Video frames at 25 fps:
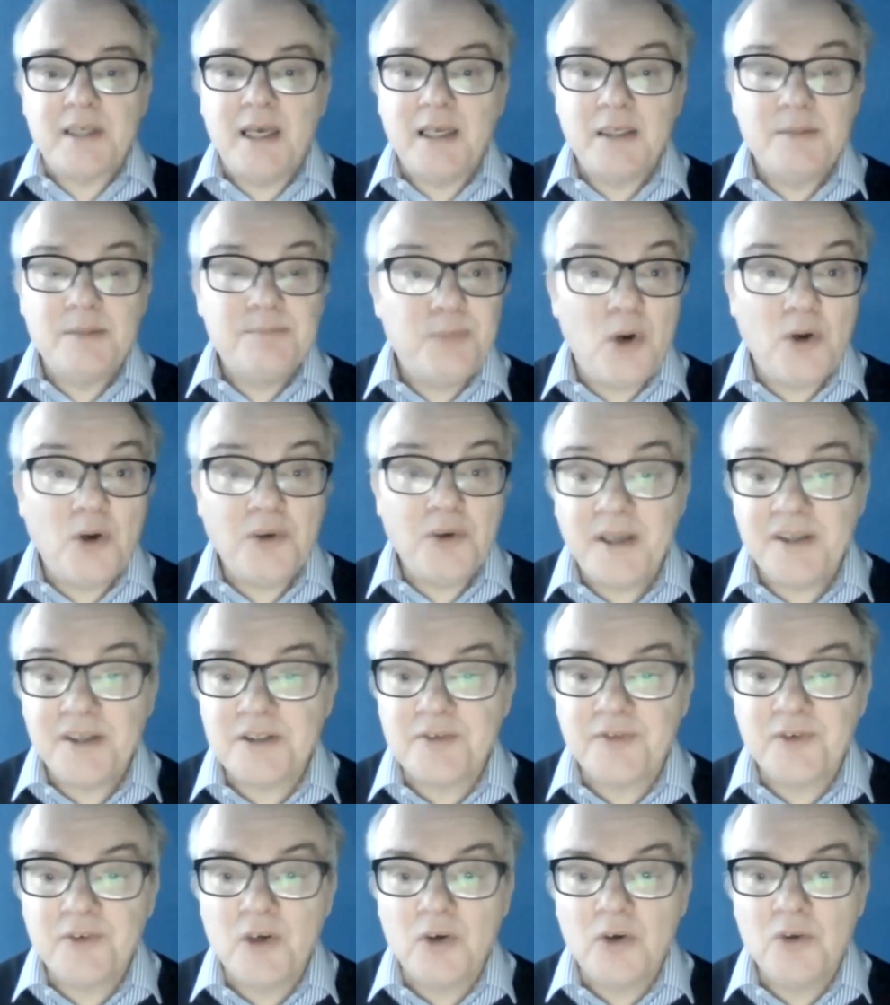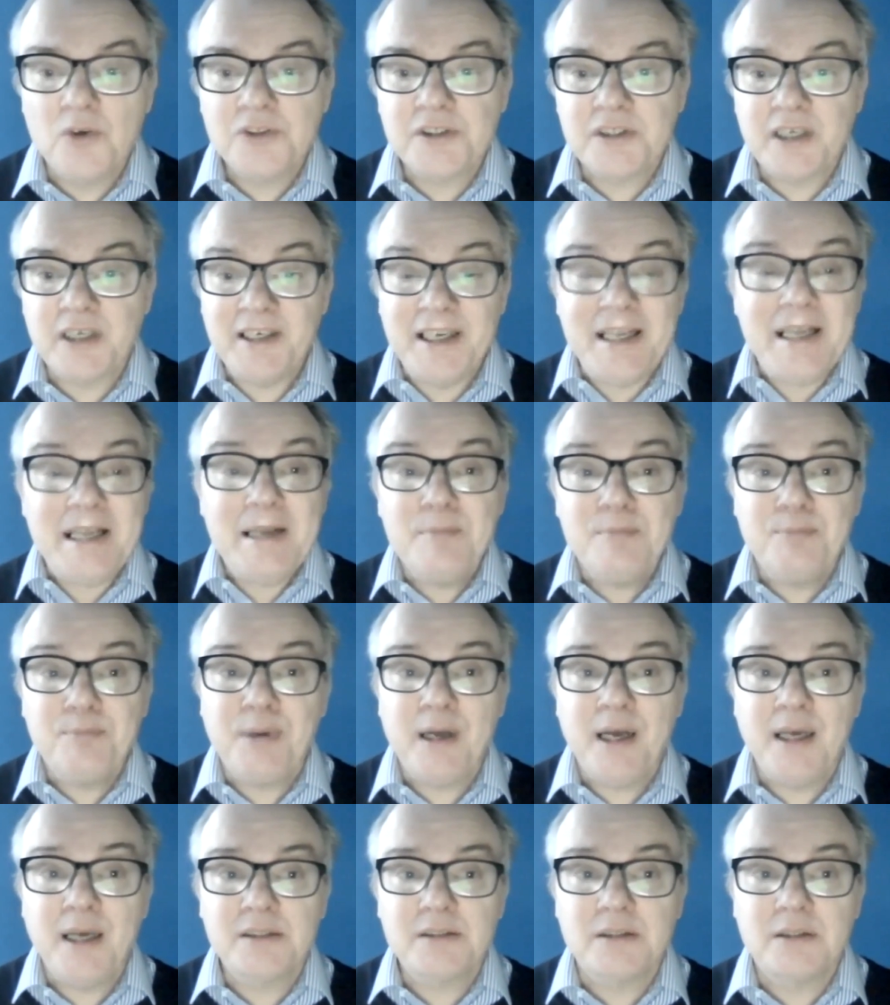and botnets, of course, can
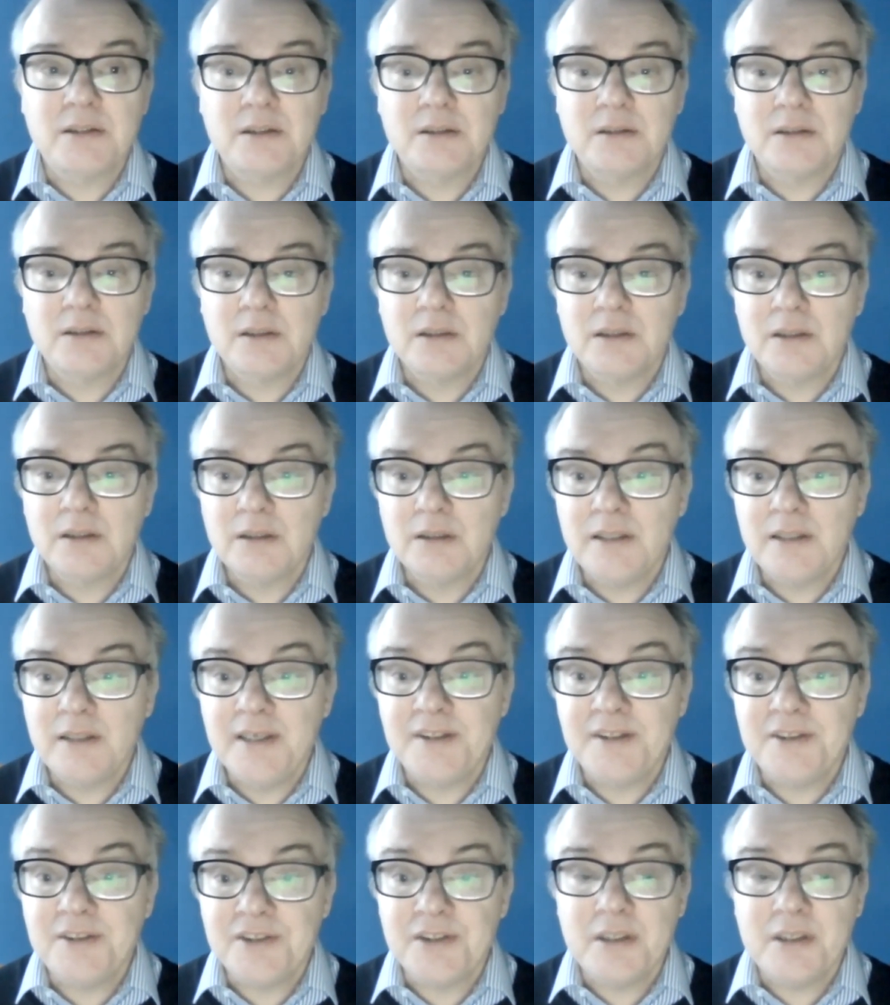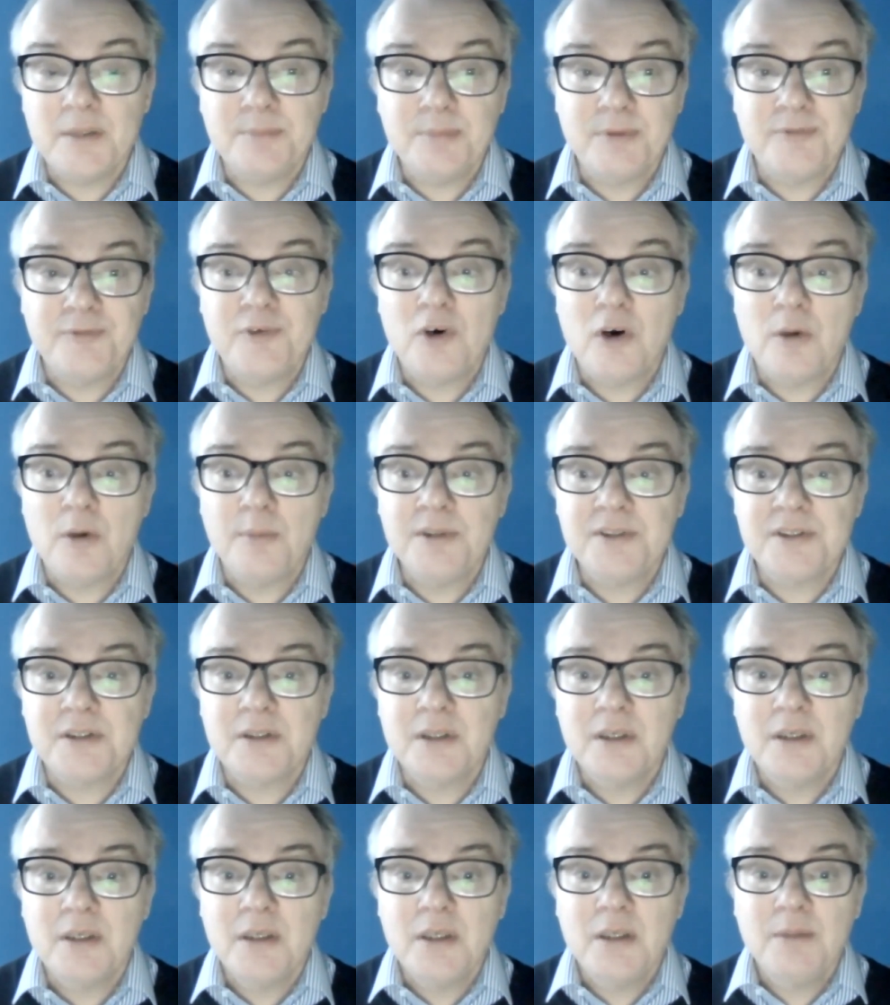impact latency and performance,
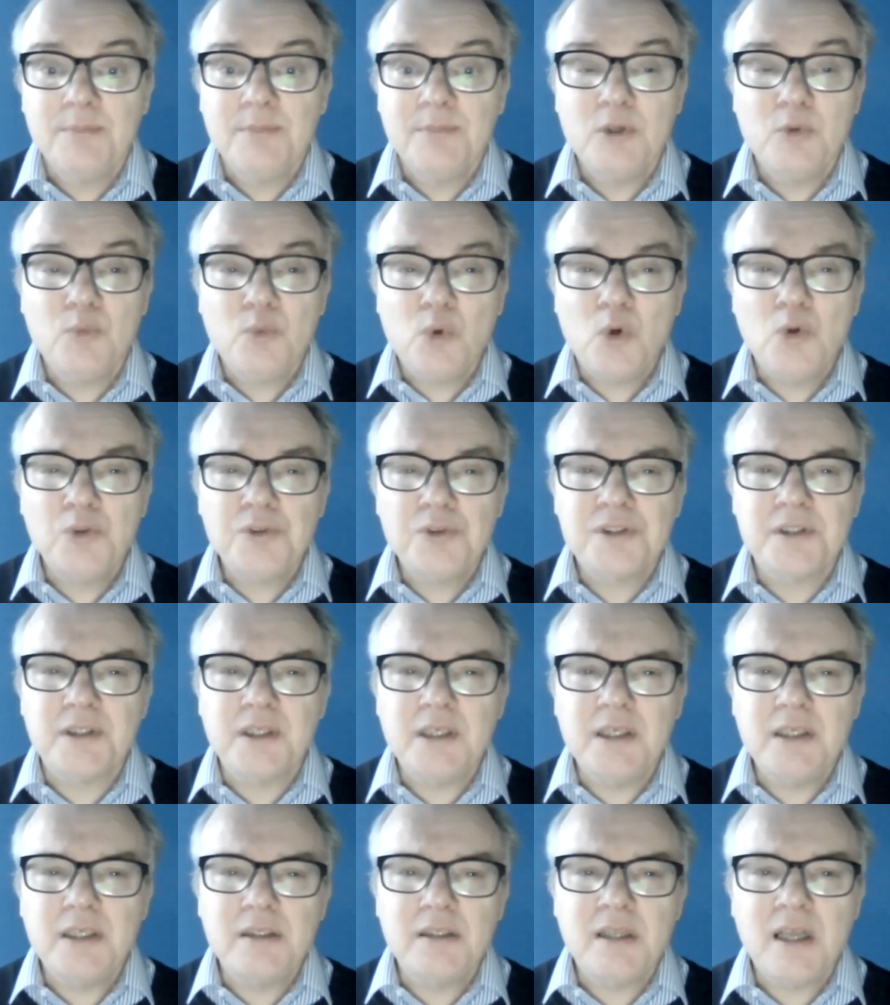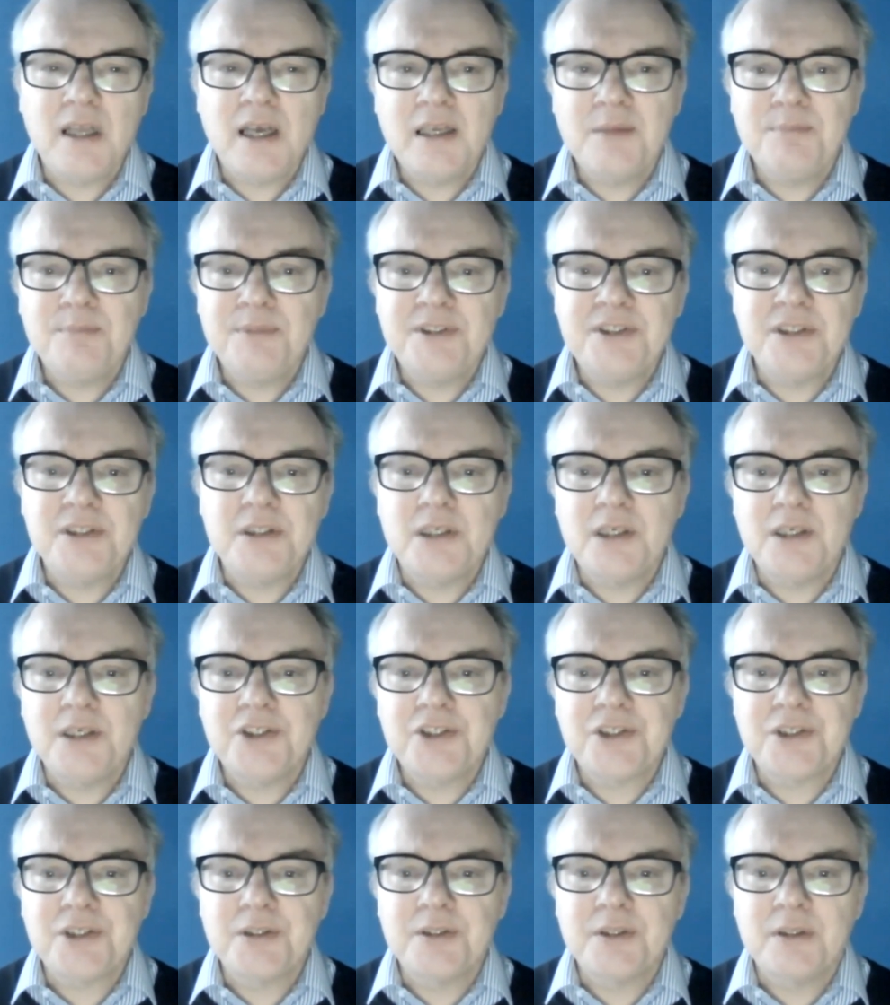but won't inline
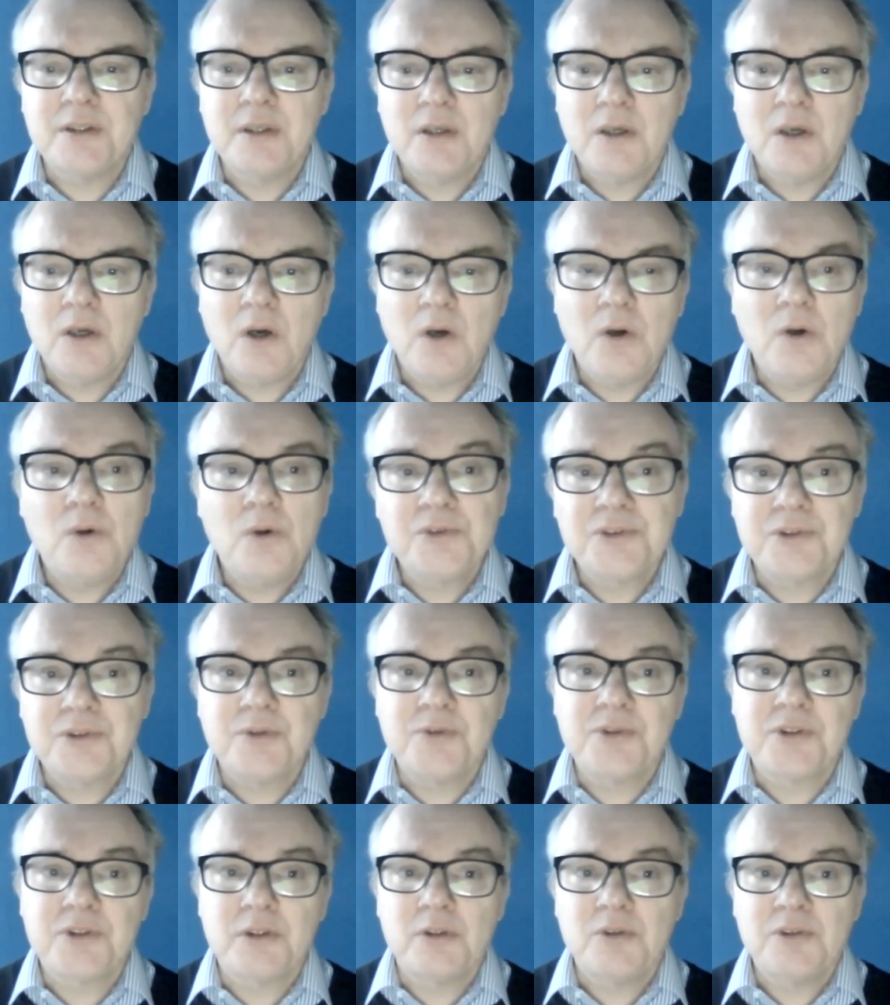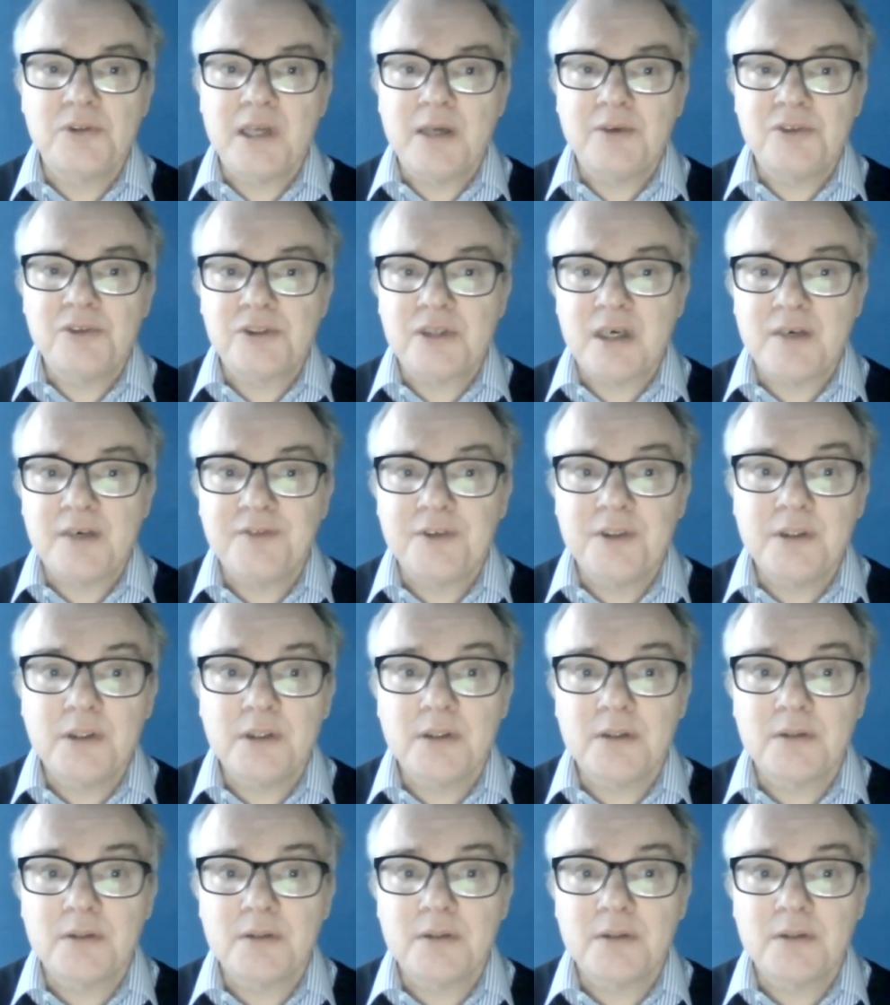mitigation also slow down traffic?